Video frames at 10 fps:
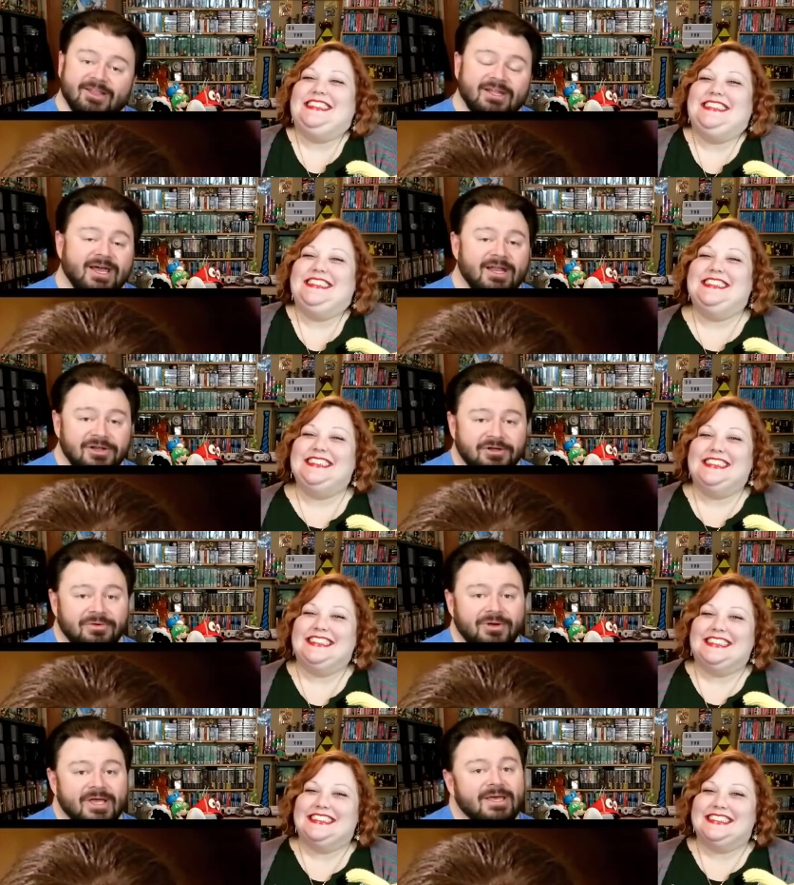Speaker 1: that I
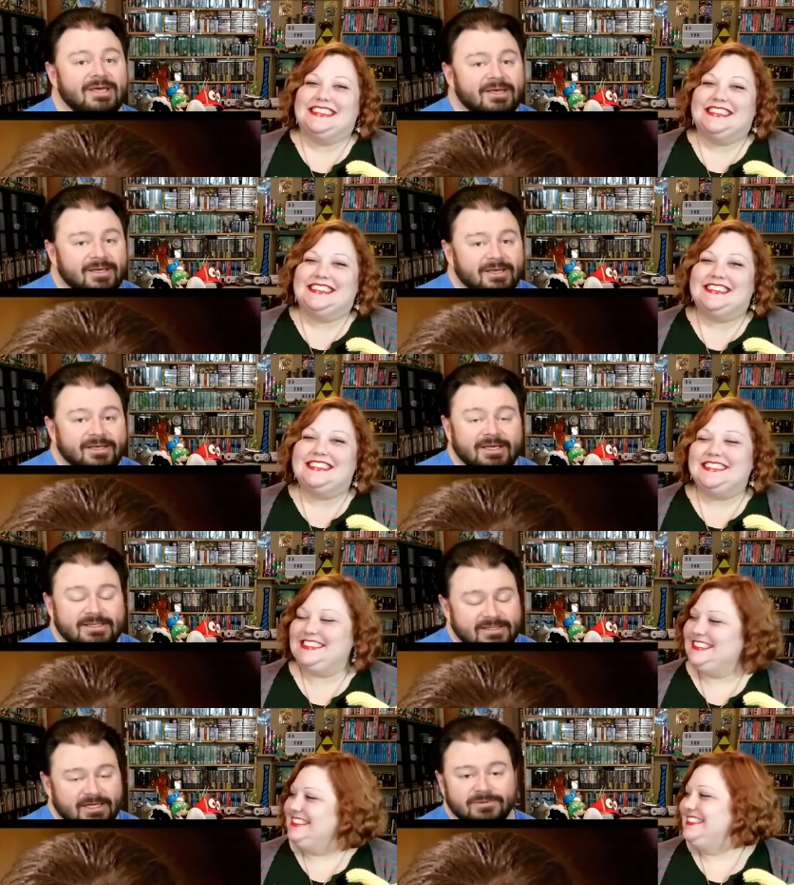knew
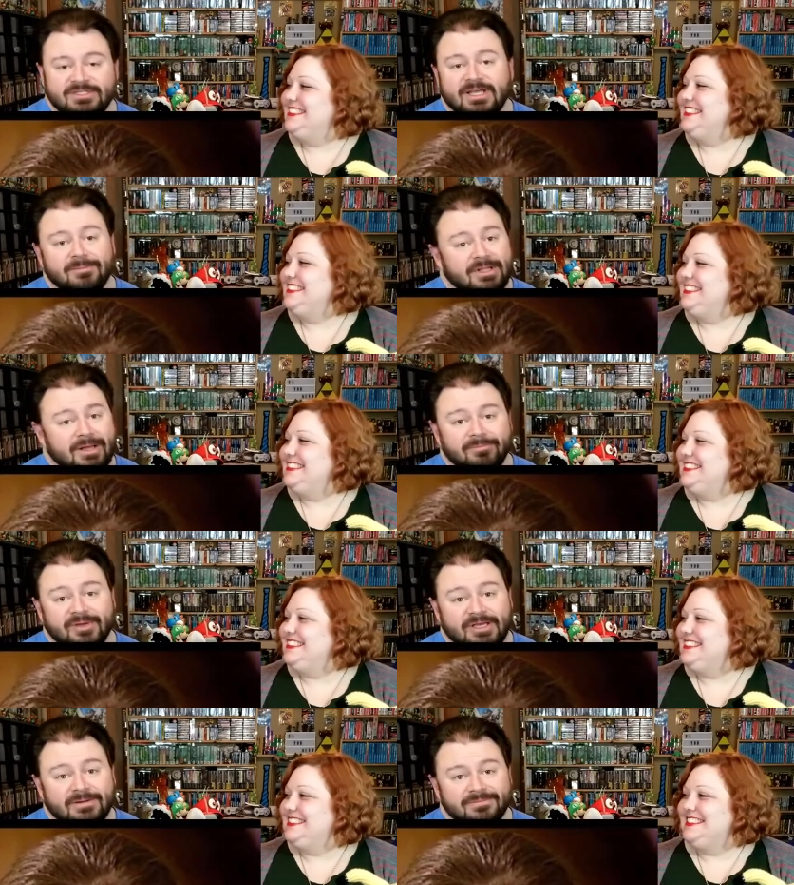his son was named Lumpy.